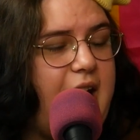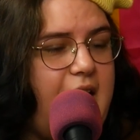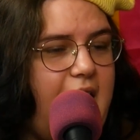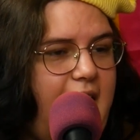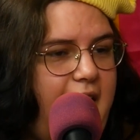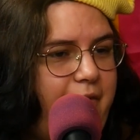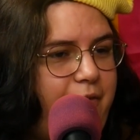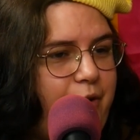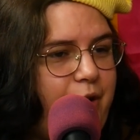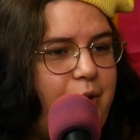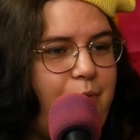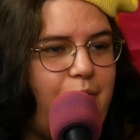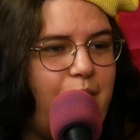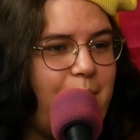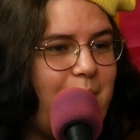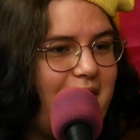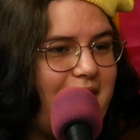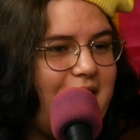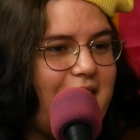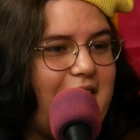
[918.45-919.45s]
and every usually...
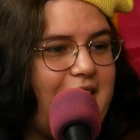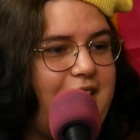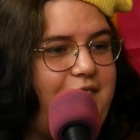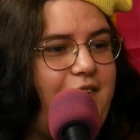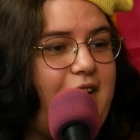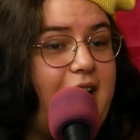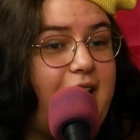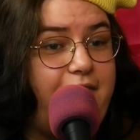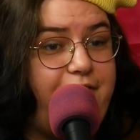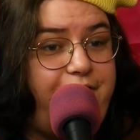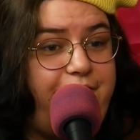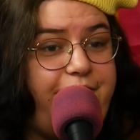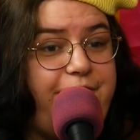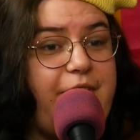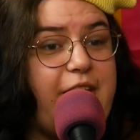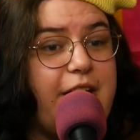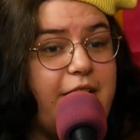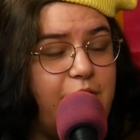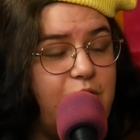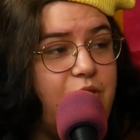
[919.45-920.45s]
woman can
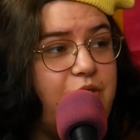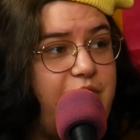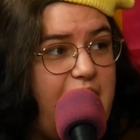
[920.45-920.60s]
feel